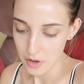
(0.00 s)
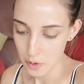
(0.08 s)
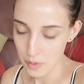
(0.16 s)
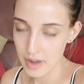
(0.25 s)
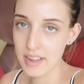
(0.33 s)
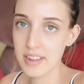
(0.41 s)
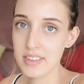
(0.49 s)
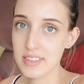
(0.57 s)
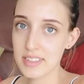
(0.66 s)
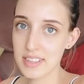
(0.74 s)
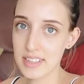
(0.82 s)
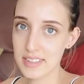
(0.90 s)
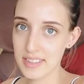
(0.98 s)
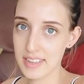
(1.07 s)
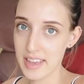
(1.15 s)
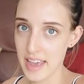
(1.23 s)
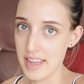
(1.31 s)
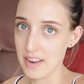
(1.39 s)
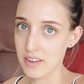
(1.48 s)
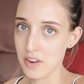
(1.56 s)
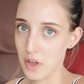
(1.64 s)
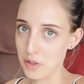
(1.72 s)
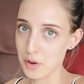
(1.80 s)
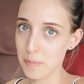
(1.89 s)
going to get
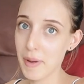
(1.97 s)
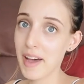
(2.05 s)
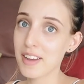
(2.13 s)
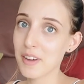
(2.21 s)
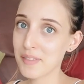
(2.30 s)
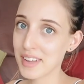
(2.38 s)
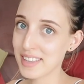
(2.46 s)
another pack of